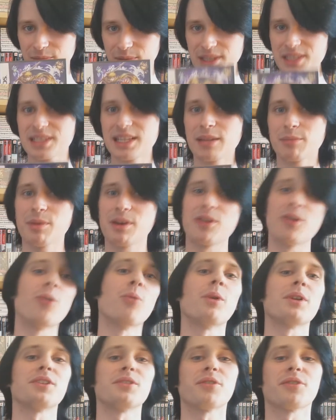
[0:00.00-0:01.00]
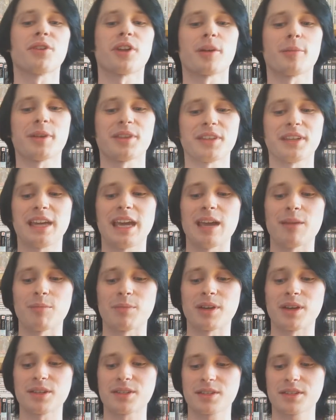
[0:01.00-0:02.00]
please let me know what you thought about the game
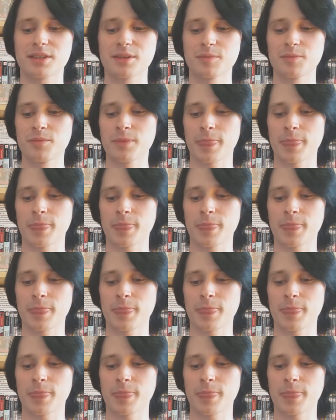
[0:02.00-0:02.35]
because